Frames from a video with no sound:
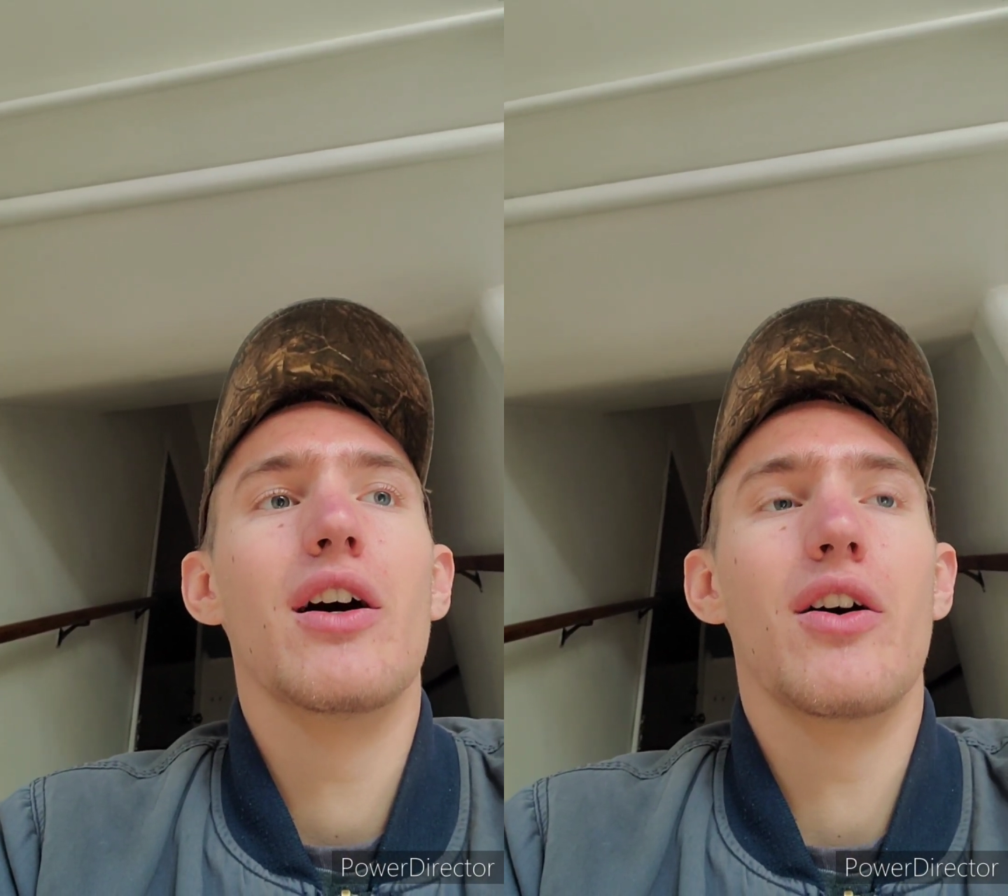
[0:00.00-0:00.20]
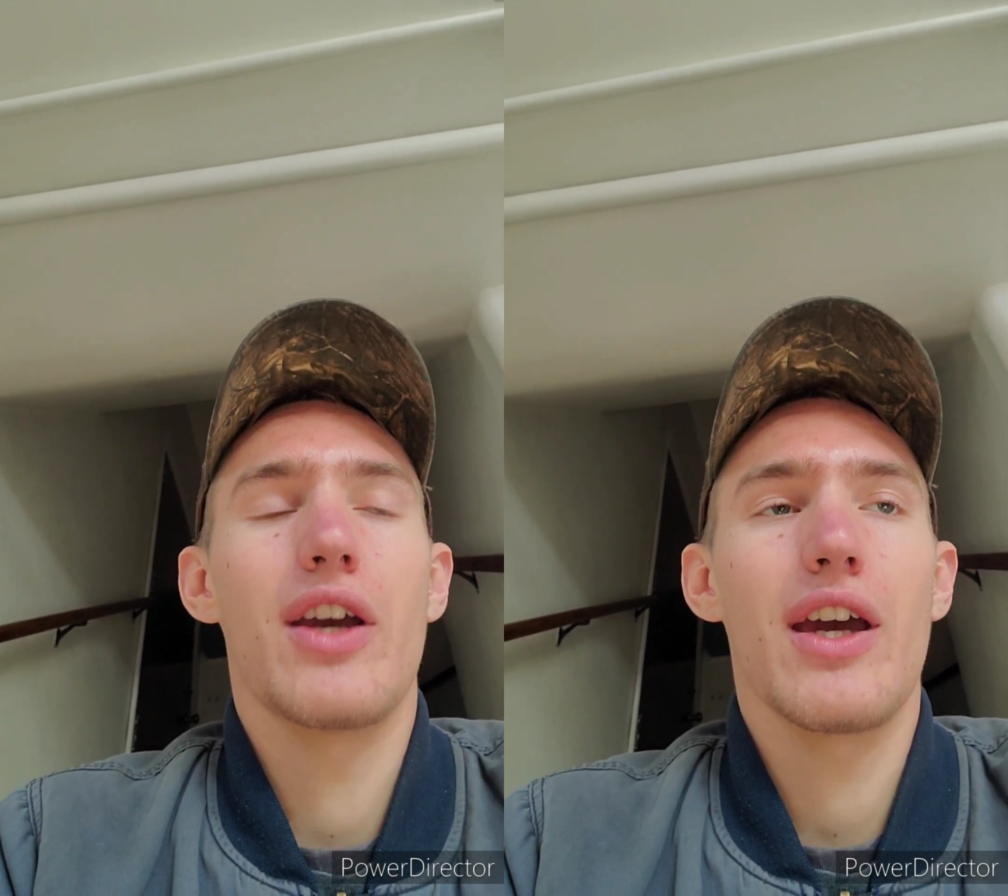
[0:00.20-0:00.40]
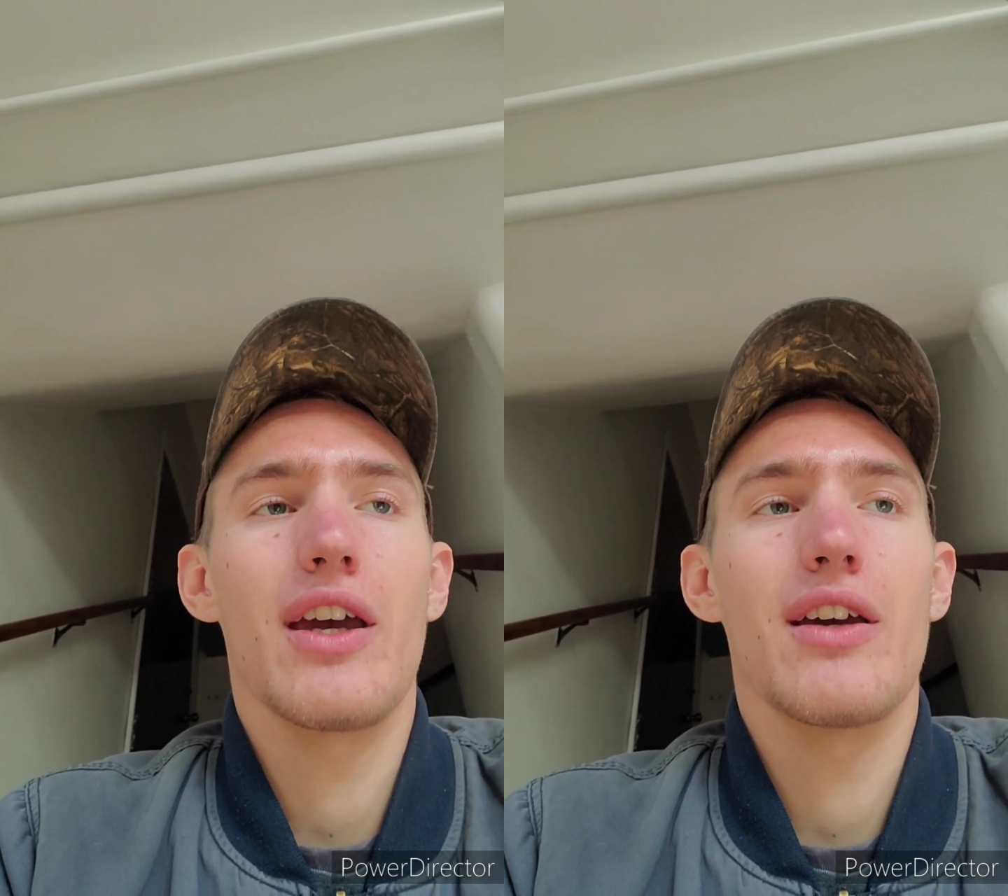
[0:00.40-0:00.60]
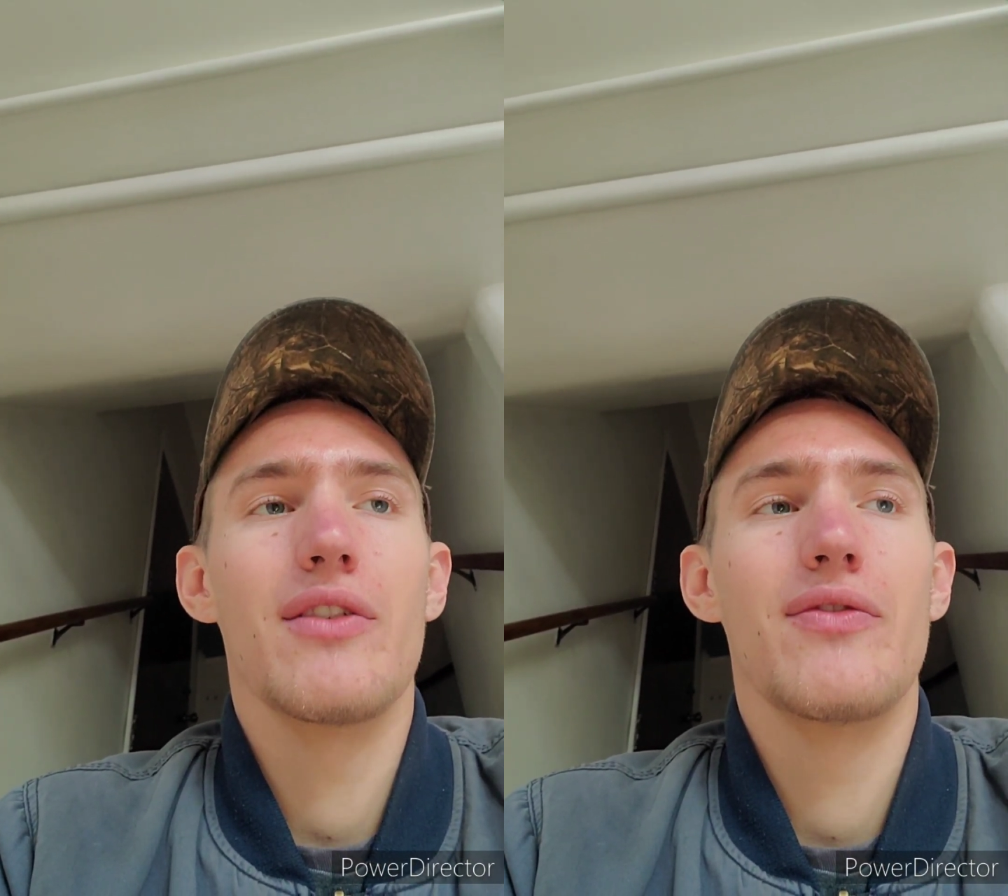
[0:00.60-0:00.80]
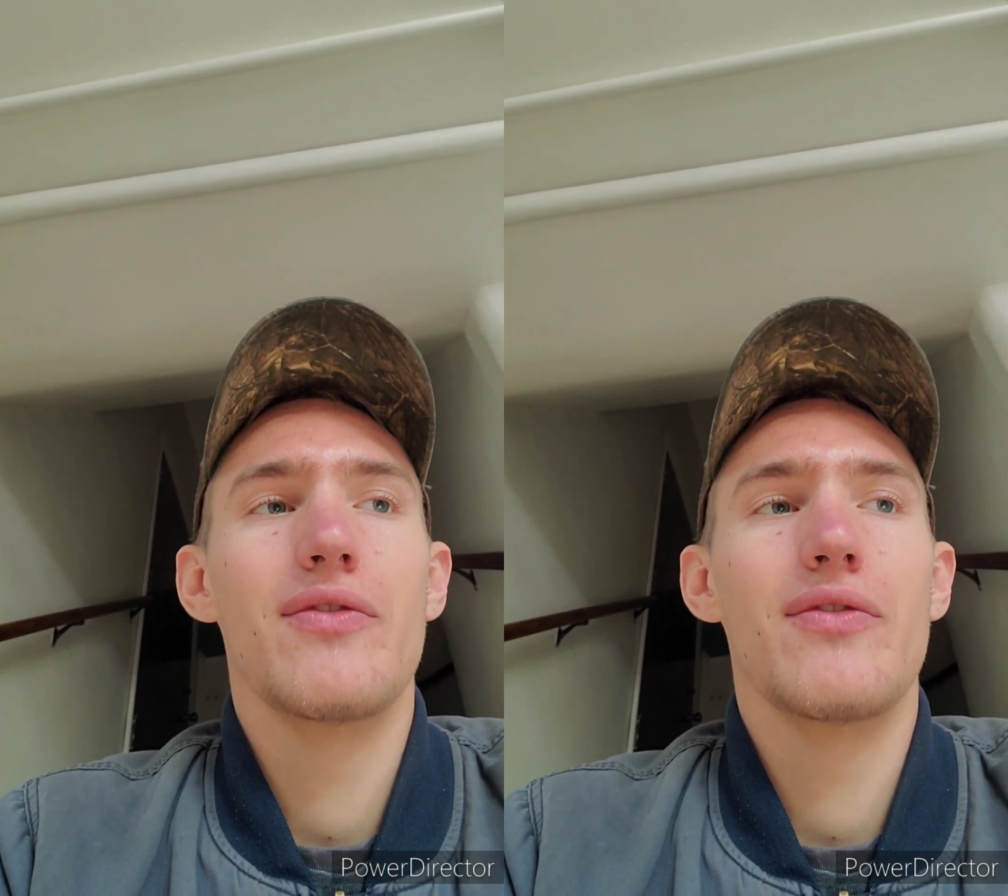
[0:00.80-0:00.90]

okay,